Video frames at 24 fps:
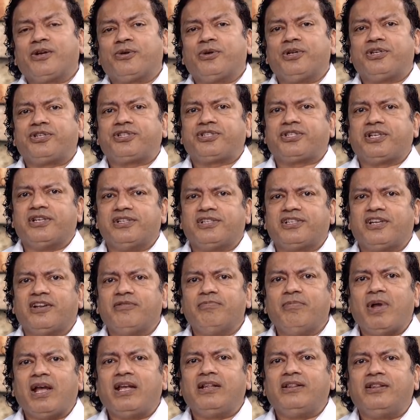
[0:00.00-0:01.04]
Christians
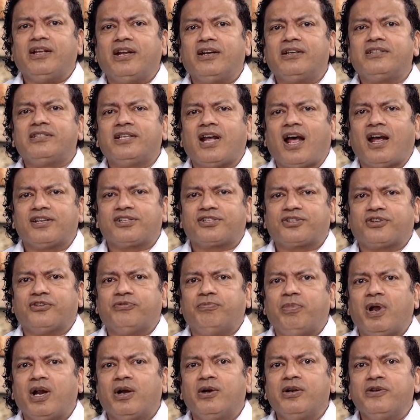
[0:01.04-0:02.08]
have made their task
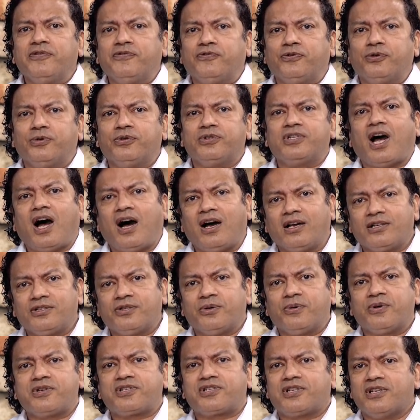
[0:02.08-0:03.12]
of bearing fruit
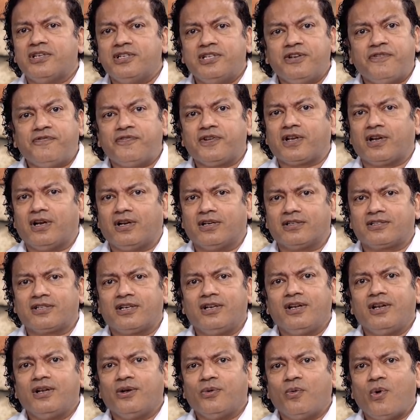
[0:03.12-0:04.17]
arduous and difficult,
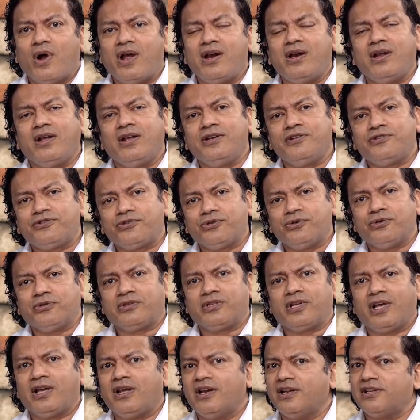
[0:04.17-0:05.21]
when in
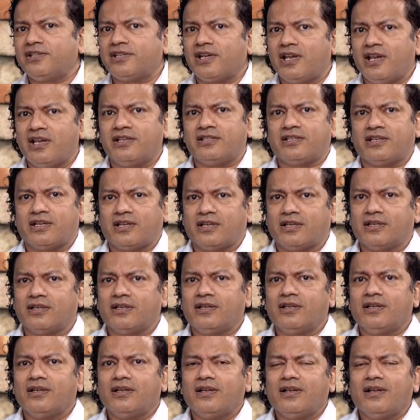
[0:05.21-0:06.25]
truth it is easy.
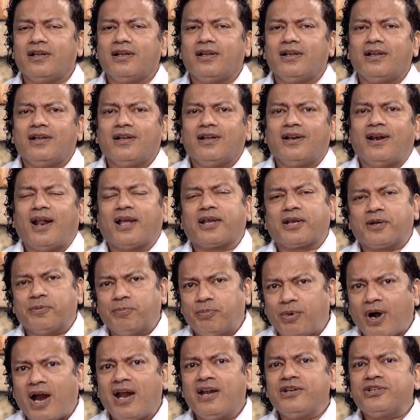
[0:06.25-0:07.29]
Like a
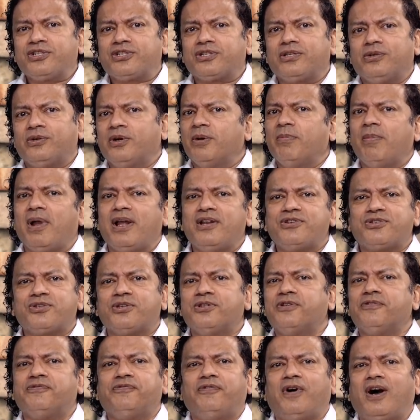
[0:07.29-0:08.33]
branch remains
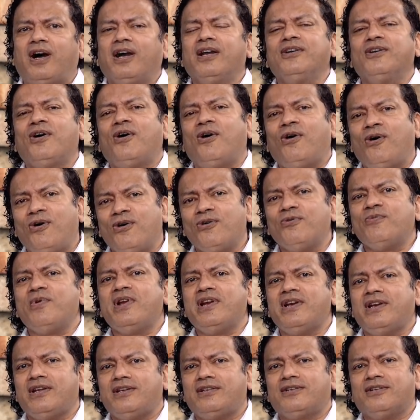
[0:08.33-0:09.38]
on the vine, all
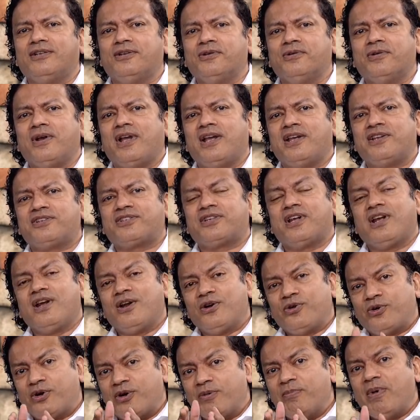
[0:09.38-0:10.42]
we need to do is
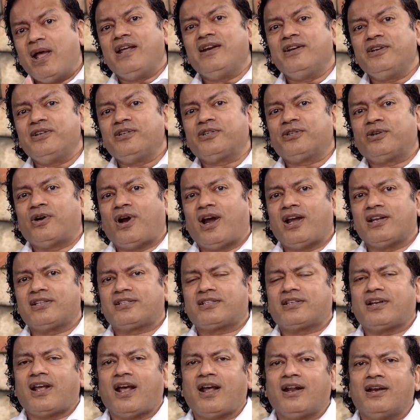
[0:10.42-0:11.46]
remain in
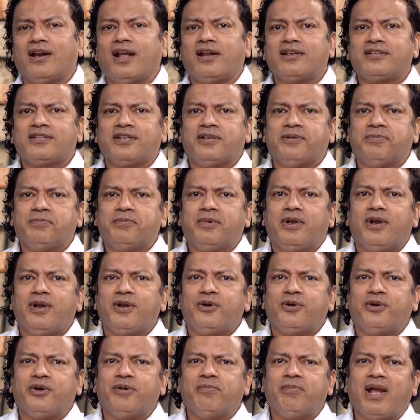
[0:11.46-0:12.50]
Christ and let him
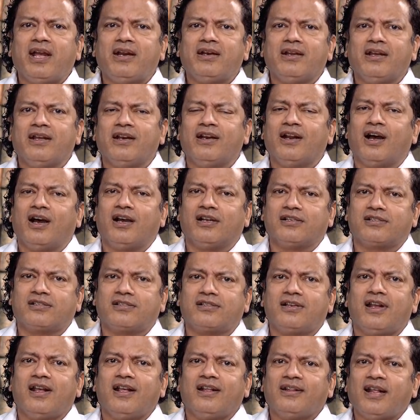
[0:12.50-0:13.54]
remain in
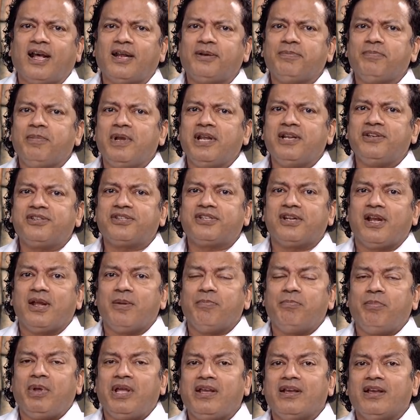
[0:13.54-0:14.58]
us. That means
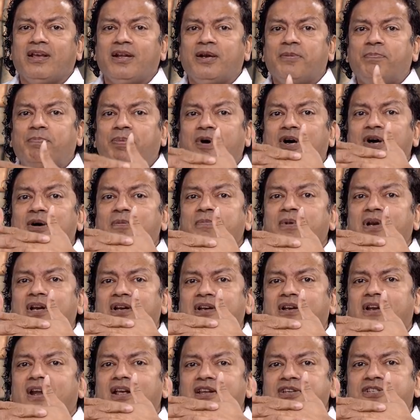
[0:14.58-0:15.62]
being in a
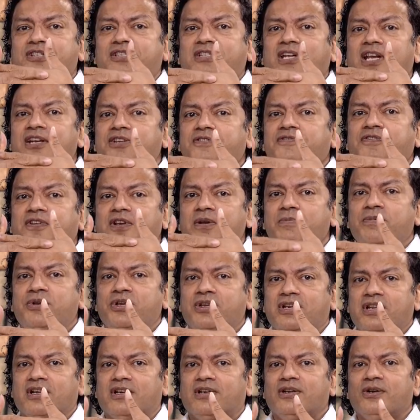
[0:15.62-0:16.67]
permanent state of
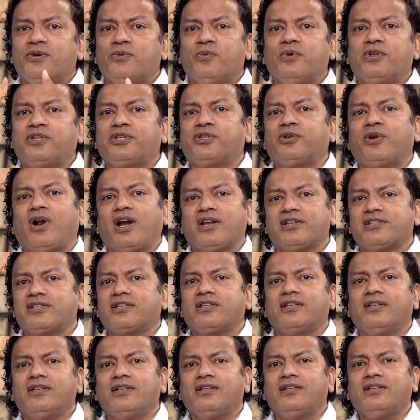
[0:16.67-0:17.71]
communion with
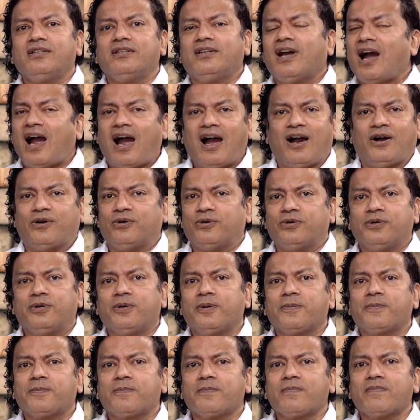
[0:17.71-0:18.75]
Christ. How?
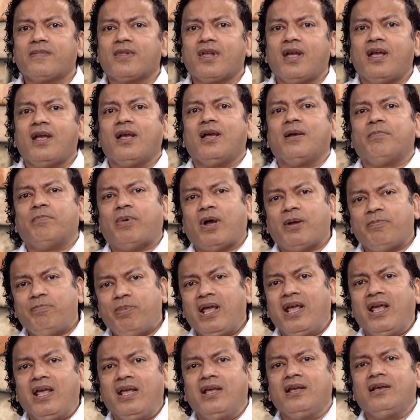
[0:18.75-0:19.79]
By
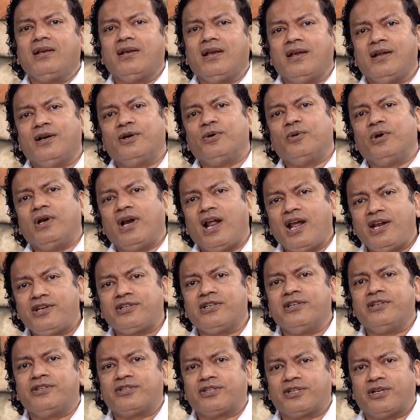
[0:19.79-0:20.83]
being in a
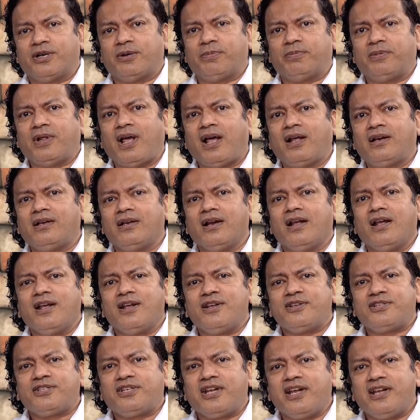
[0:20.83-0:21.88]
relationship that
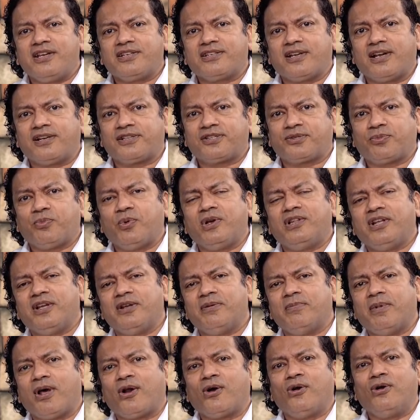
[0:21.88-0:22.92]
sees us with
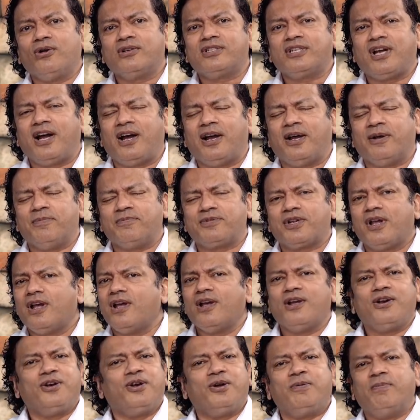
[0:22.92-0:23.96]
him at all times,
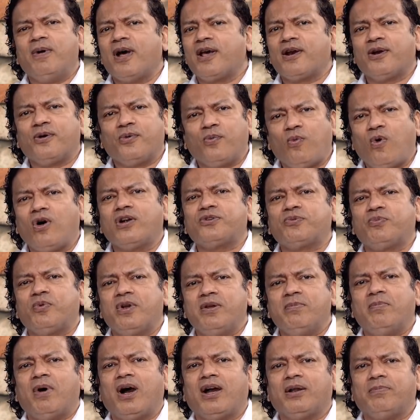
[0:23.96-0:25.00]
no matter what
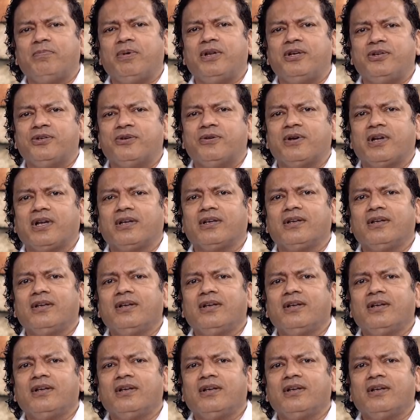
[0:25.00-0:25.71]
we might be doing.